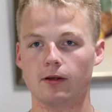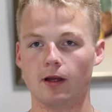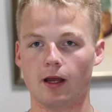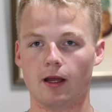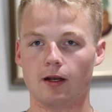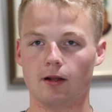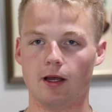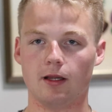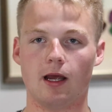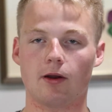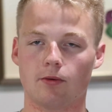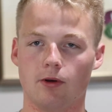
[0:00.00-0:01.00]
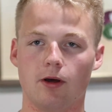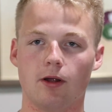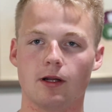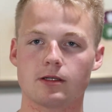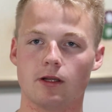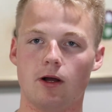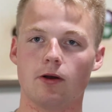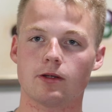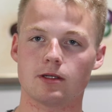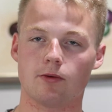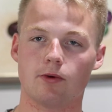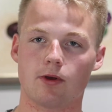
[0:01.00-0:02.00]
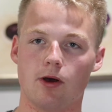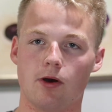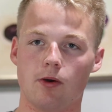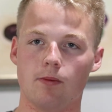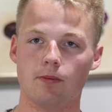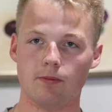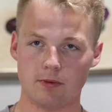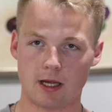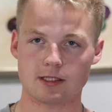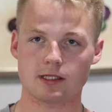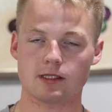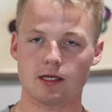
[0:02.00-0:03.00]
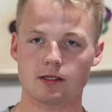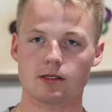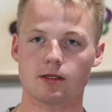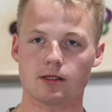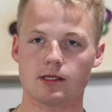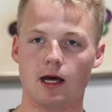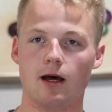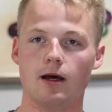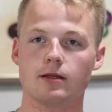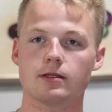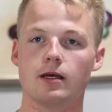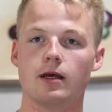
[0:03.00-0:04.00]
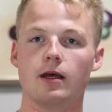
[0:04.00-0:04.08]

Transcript: and let that run as long as it will go as it sticks to the sides.